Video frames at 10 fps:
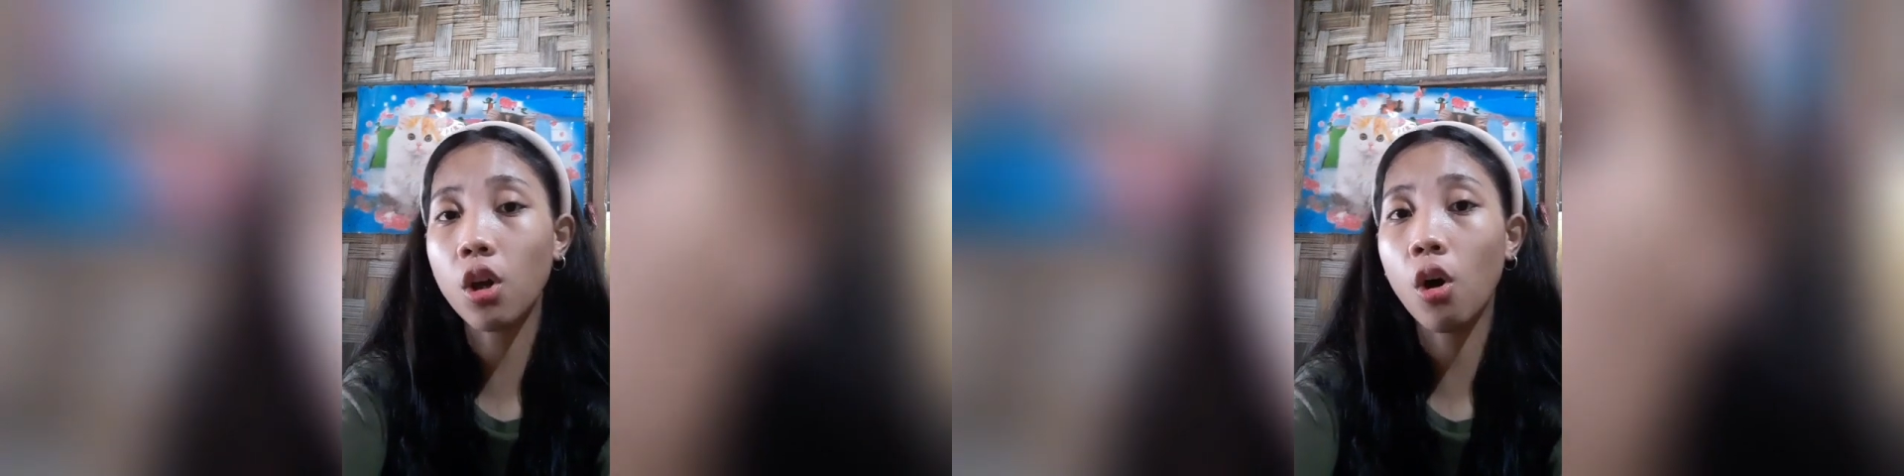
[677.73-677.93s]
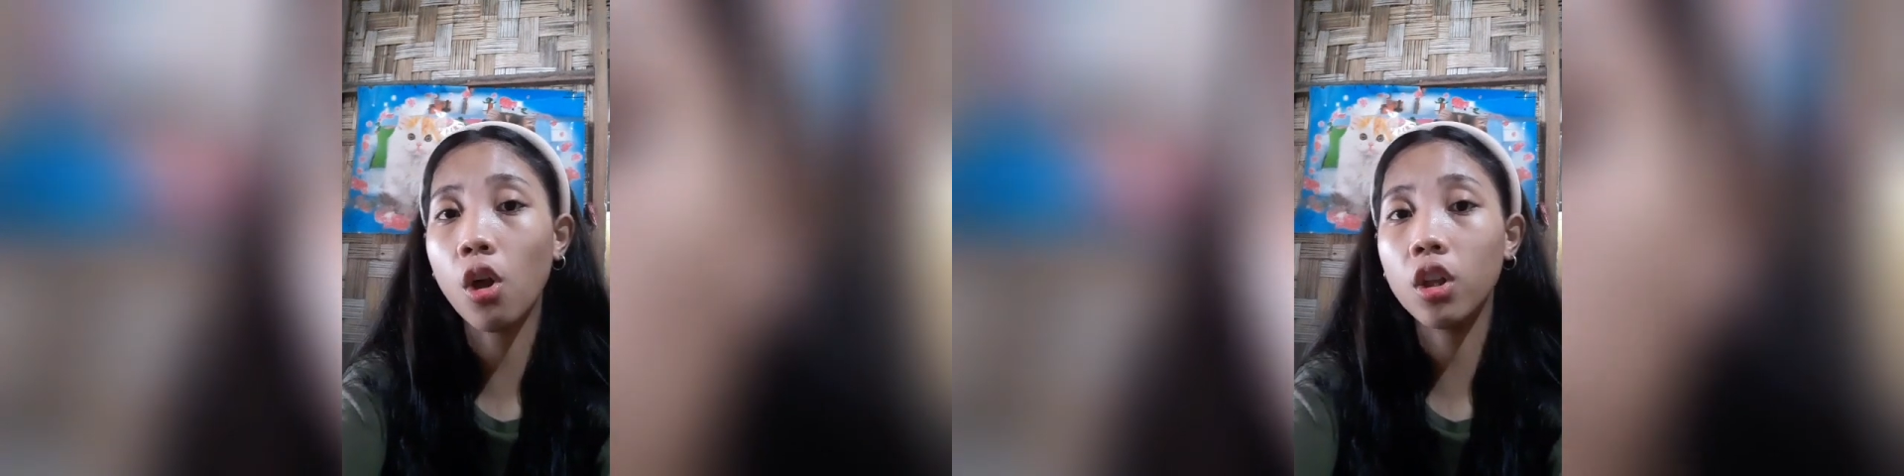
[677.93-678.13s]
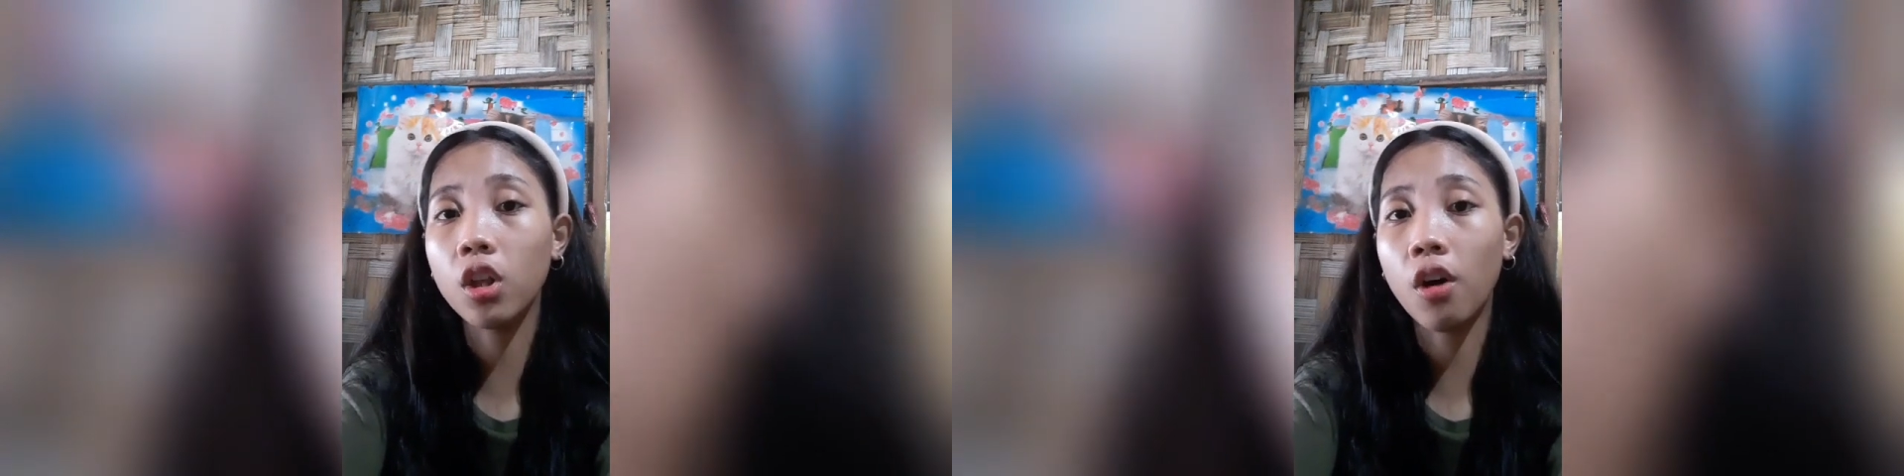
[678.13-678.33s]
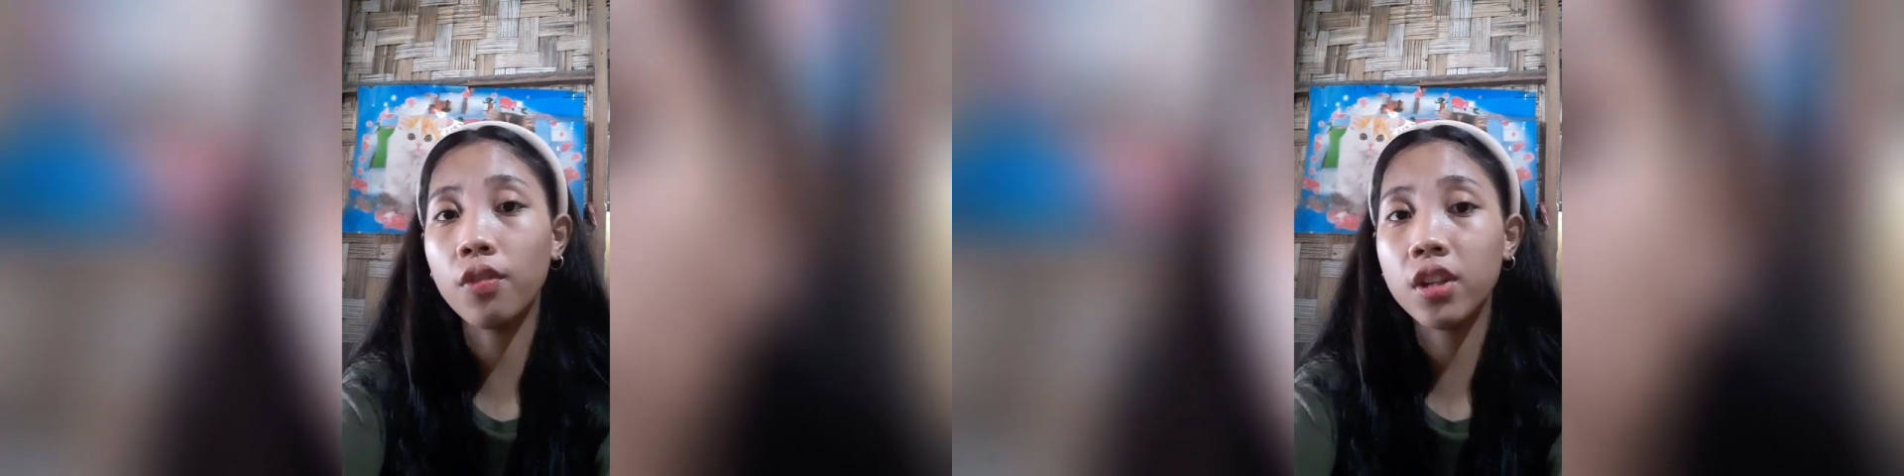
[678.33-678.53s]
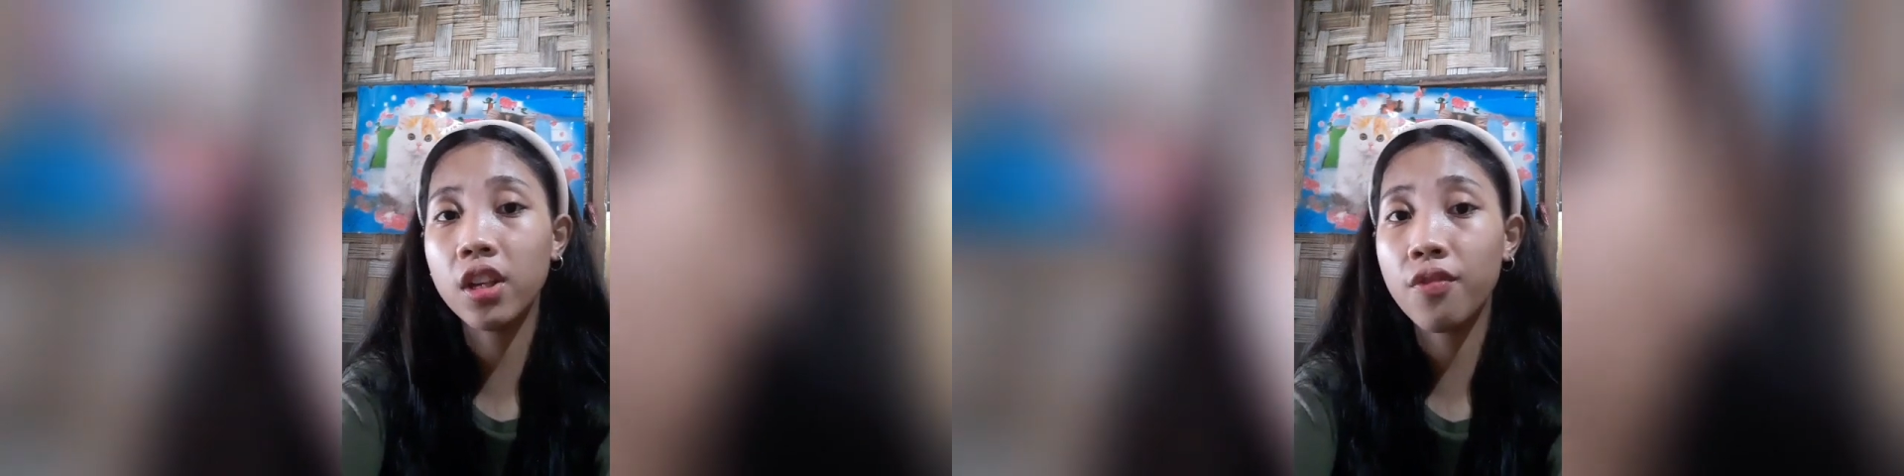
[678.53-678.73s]
all
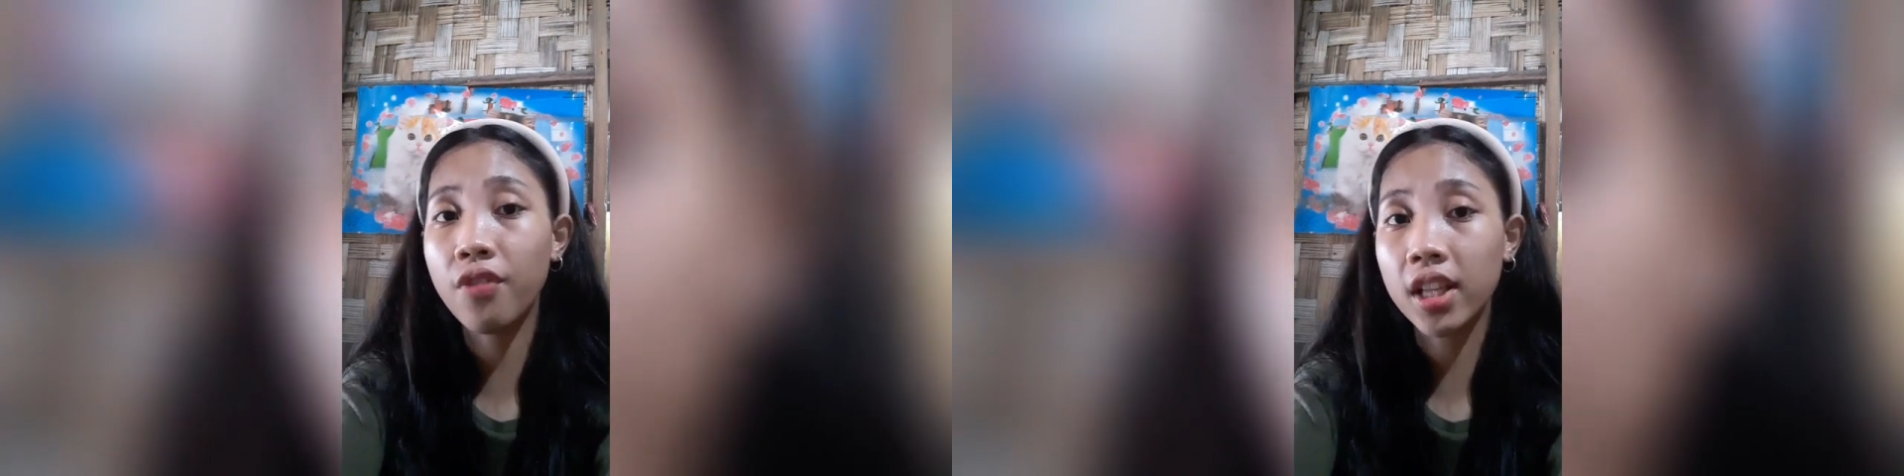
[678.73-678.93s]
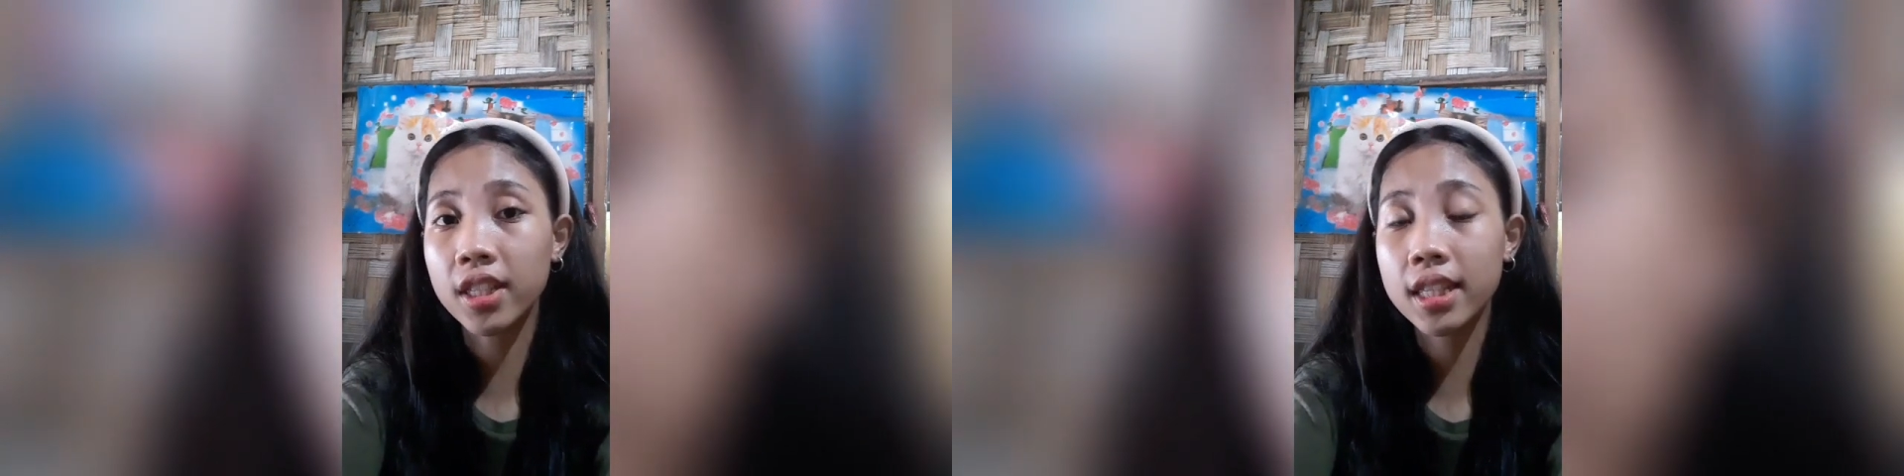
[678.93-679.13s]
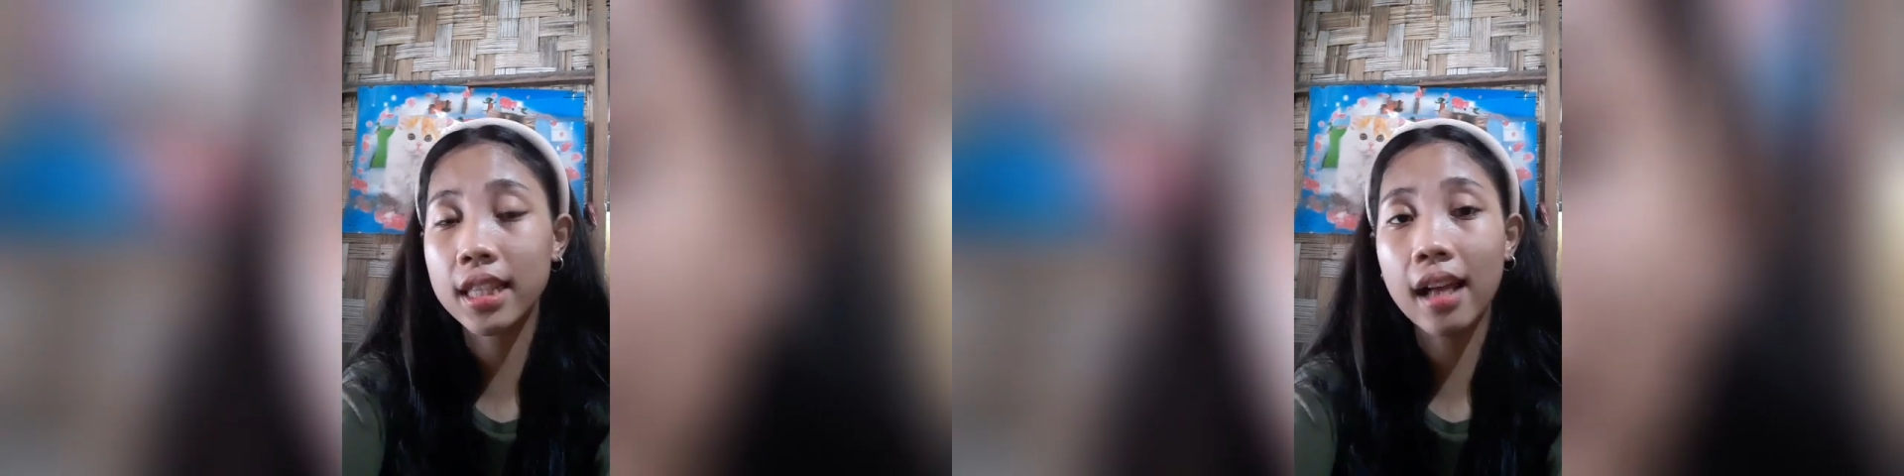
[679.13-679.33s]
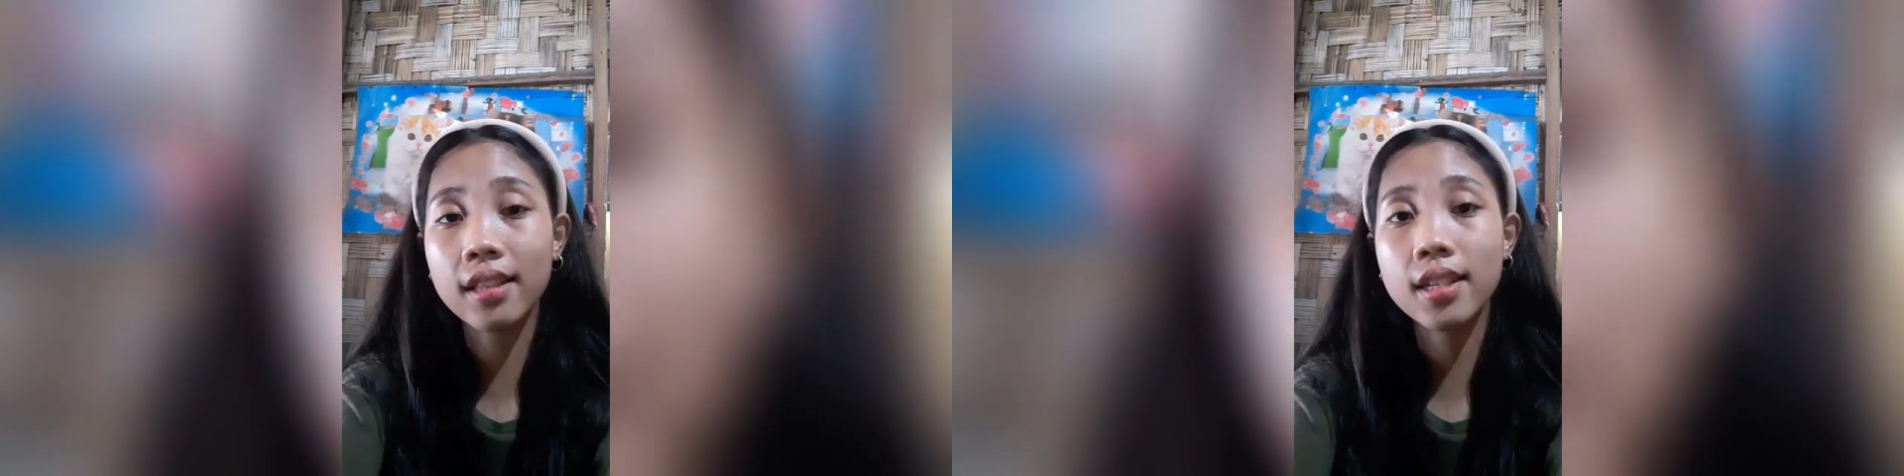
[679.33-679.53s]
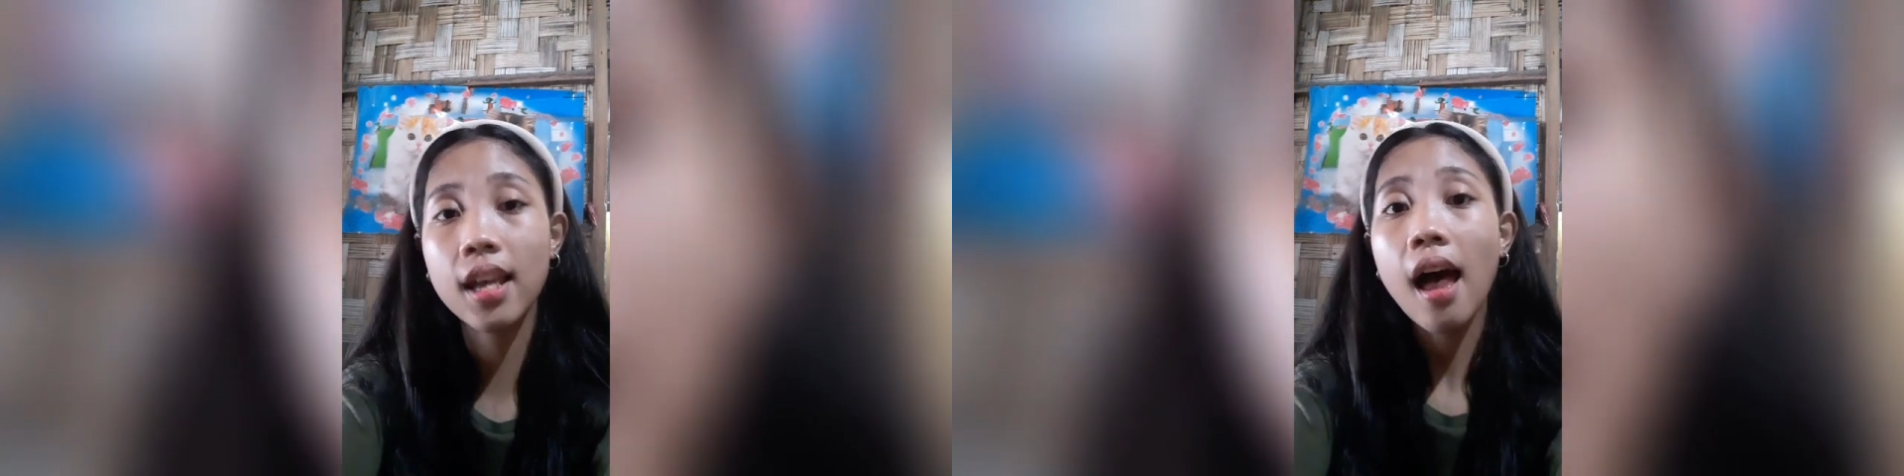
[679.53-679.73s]
of the events
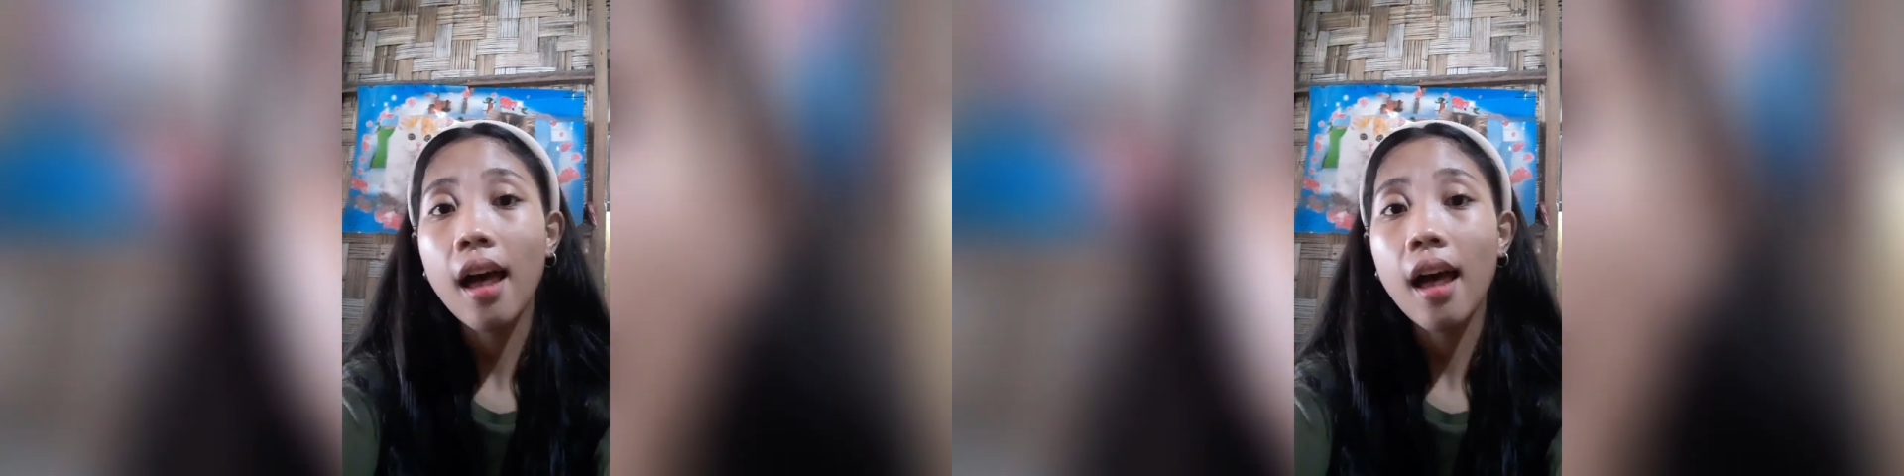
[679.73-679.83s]
that